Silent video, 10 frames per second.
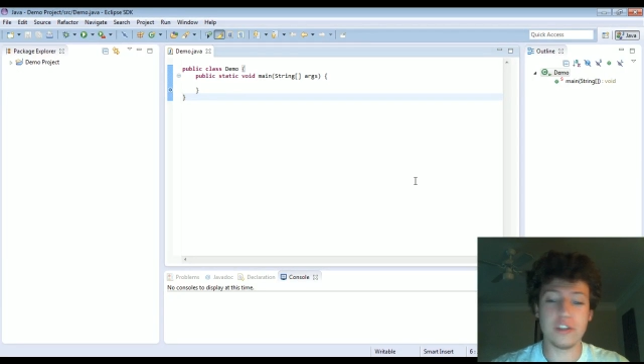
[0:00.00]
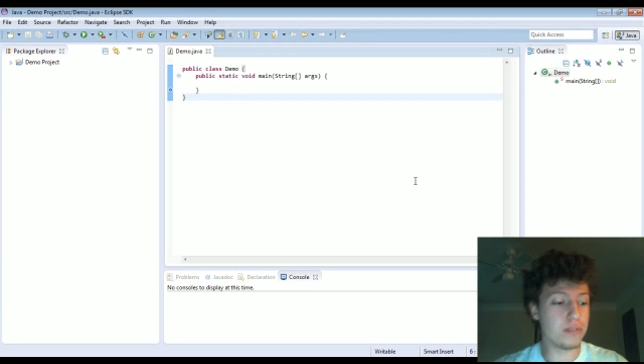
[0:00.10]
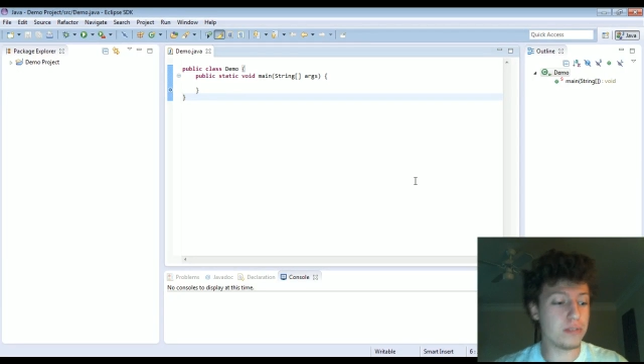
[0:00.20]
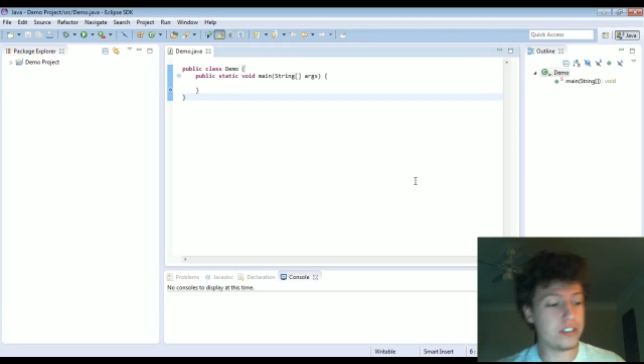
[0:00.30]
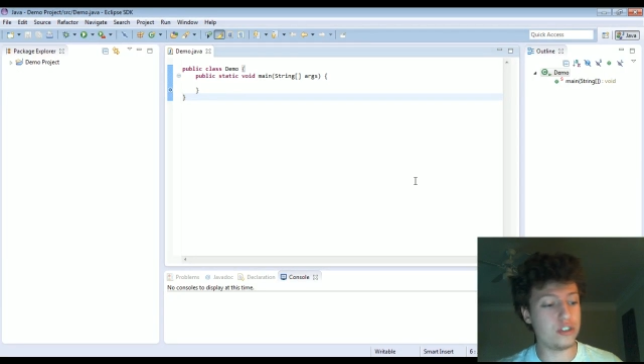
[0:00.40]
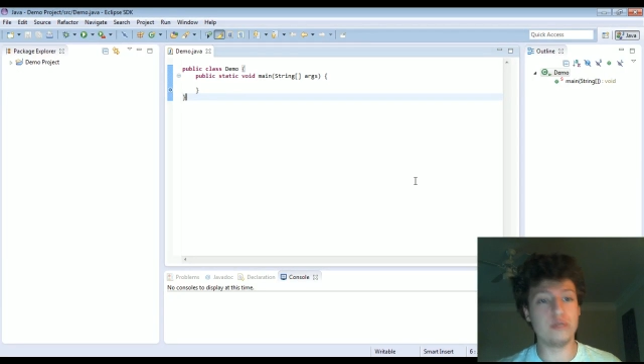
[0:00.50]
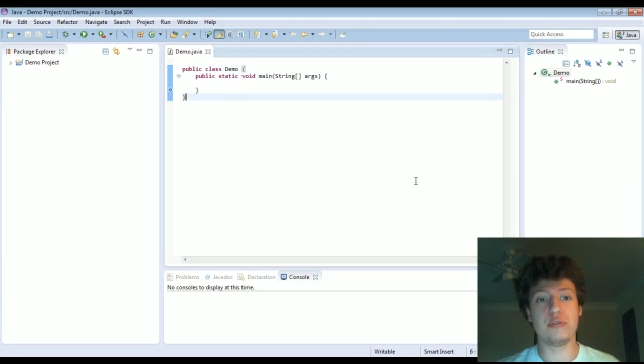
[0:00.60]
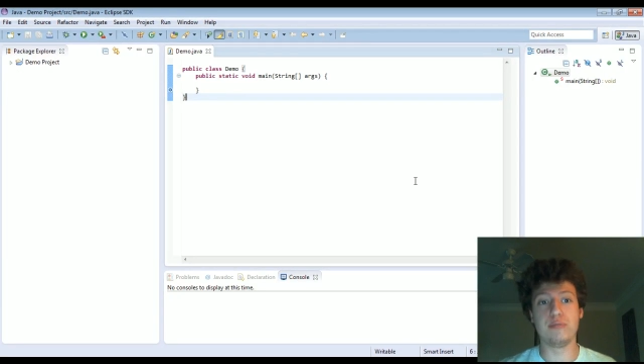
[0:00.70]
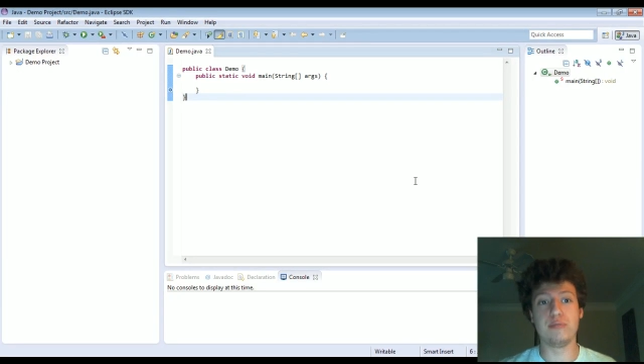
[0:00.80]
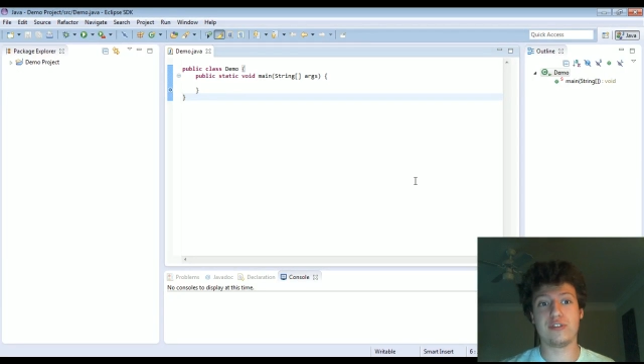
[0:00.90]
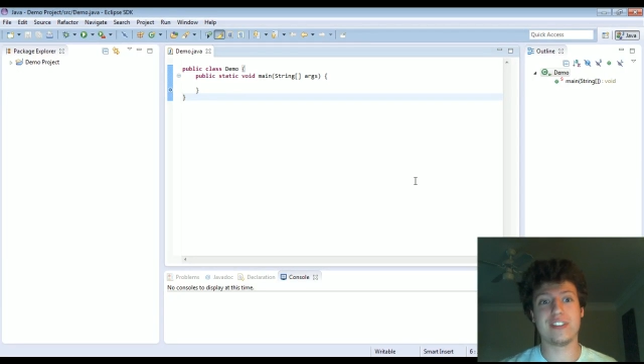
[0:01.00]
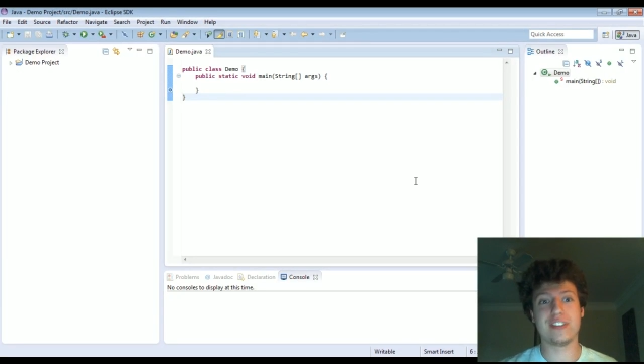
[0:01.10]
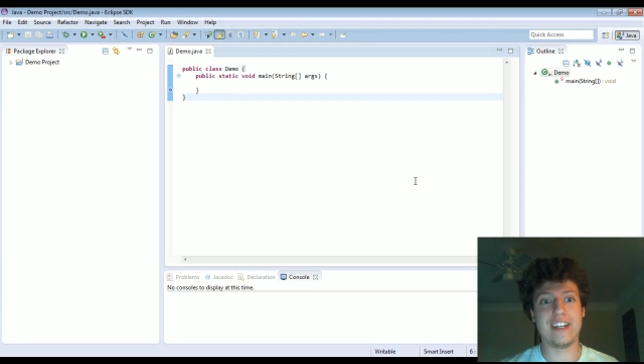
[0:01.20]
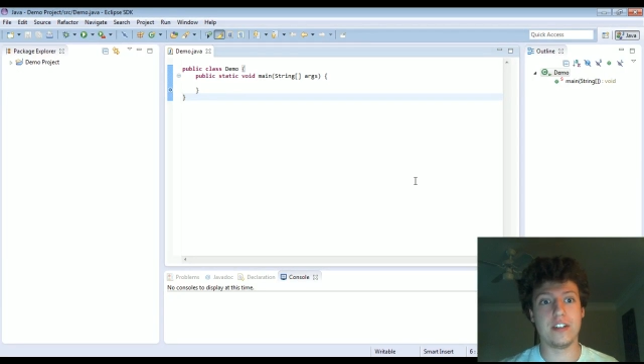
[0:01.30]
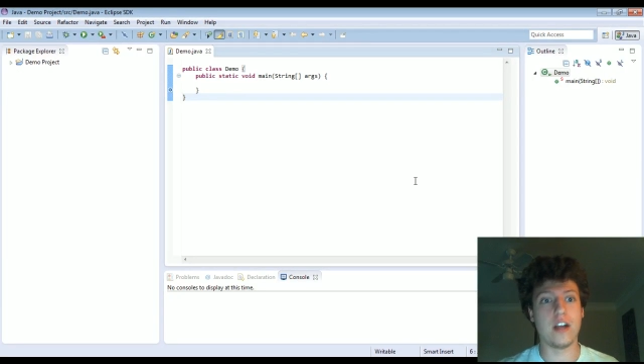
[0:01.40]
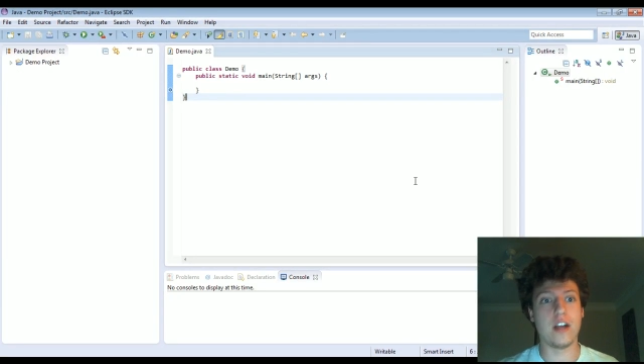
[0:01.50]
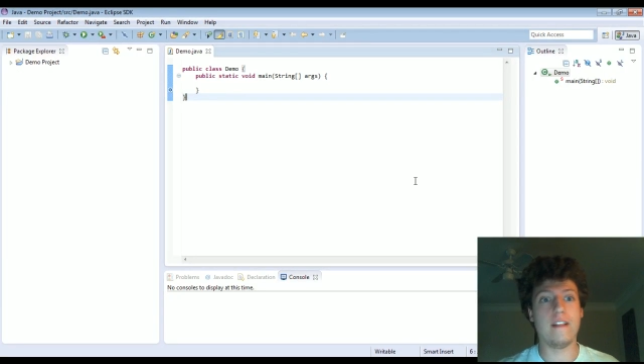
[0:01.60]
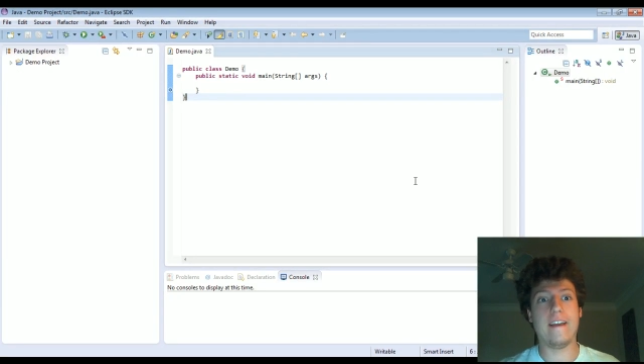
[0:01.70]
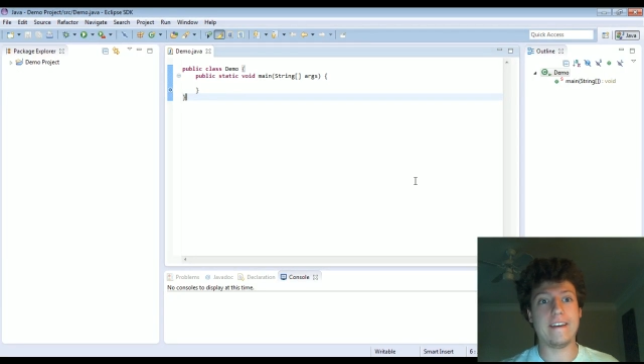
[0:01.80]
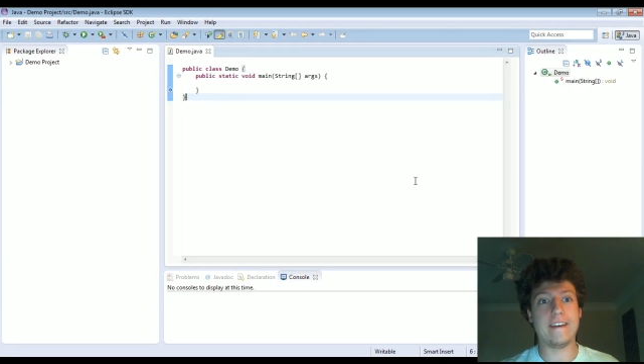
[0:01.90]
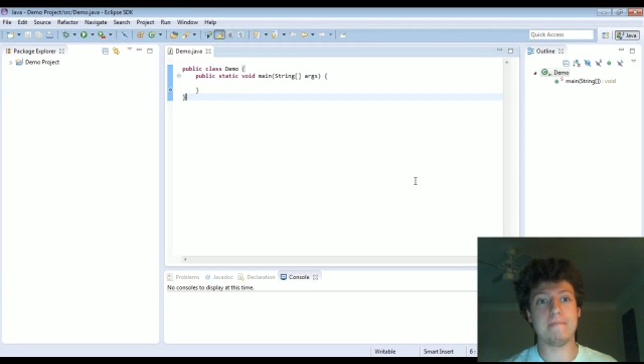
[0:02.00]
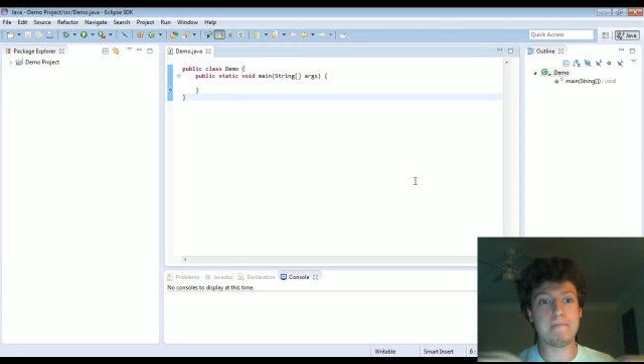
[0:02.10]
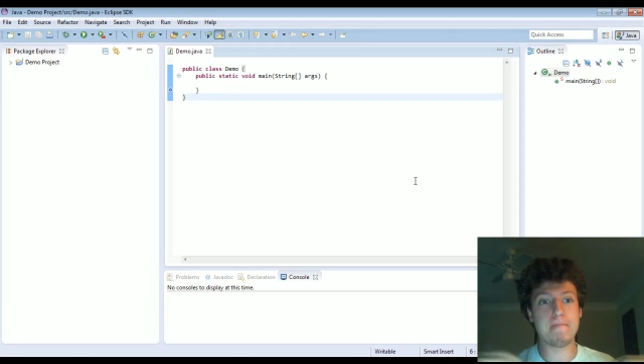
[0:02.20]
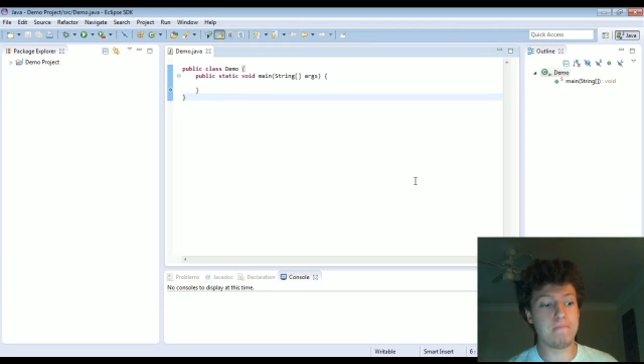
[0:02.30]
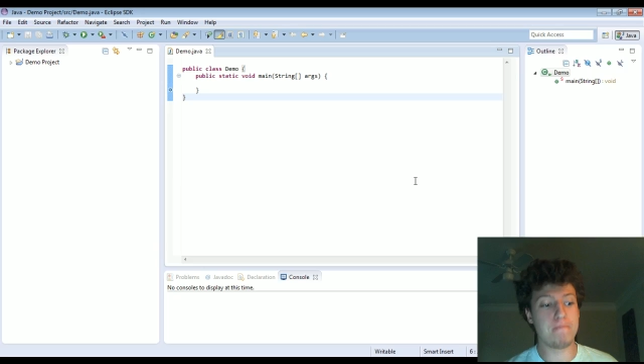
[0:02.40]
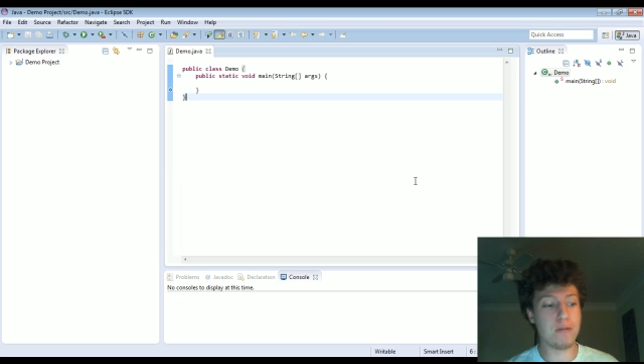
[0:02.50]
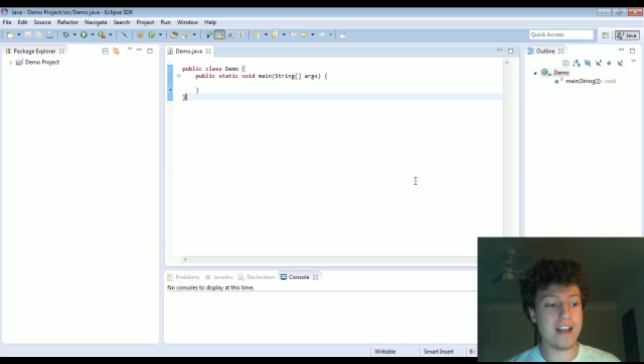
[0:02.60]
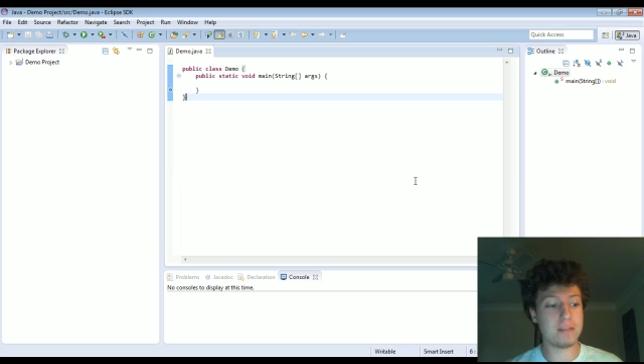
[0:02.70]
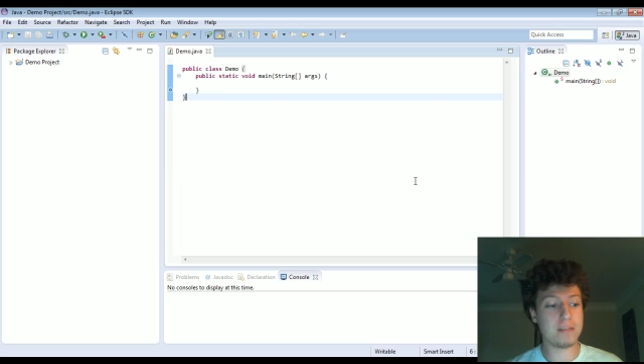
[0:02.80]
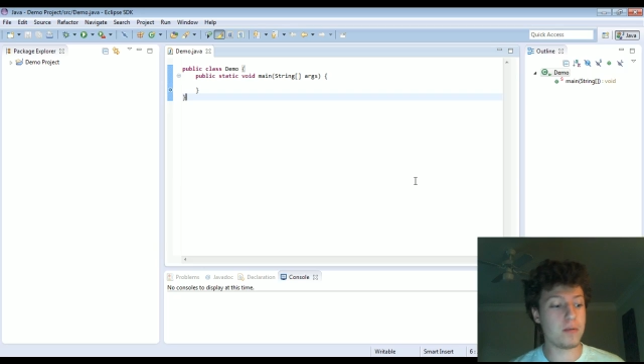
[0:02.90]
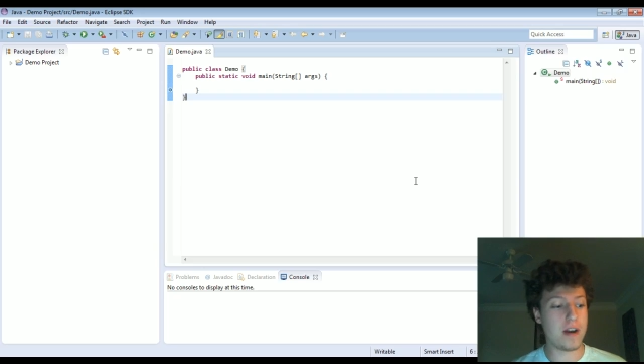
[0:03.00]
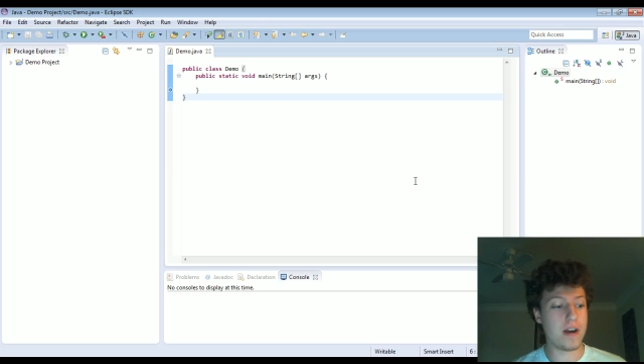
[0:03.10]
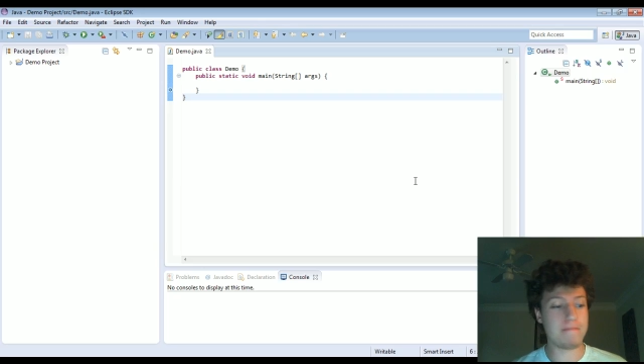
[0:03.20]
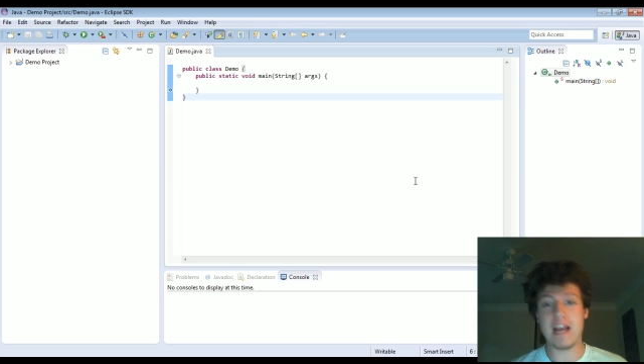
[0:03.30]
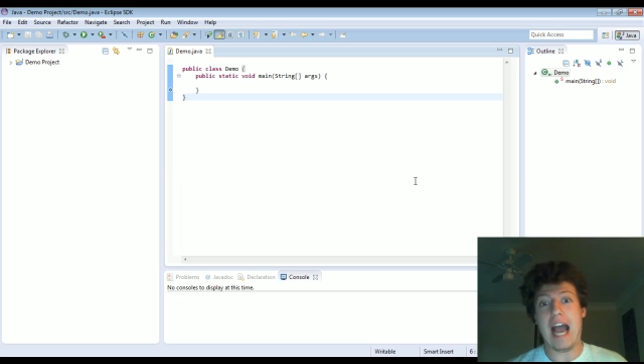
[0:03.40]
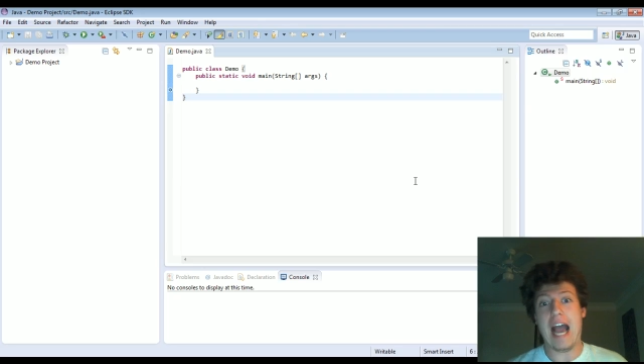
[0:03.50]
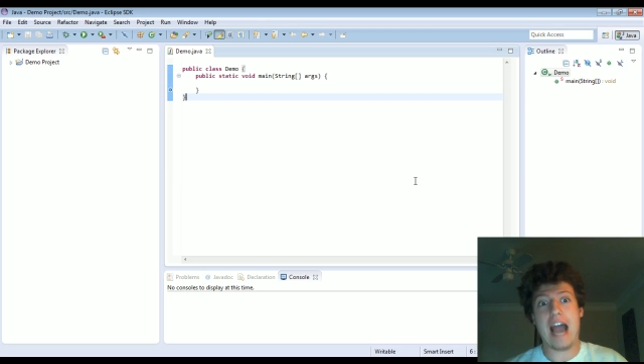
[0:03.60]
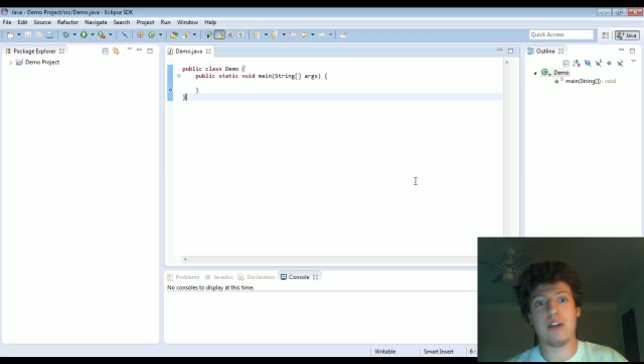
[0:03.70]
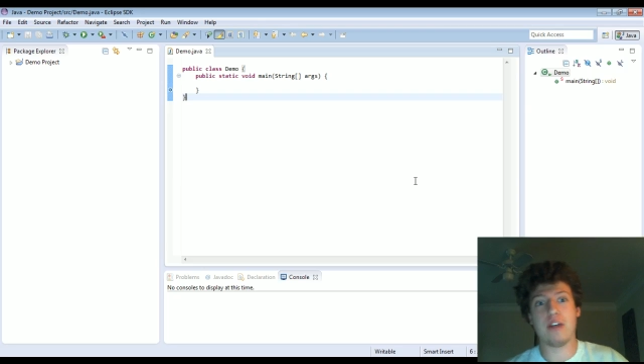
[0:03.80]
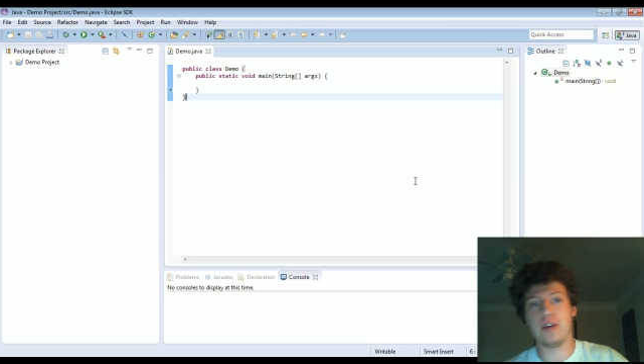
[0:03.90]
reason YouTube just decided to not like it. Don't ask me why, I don't know,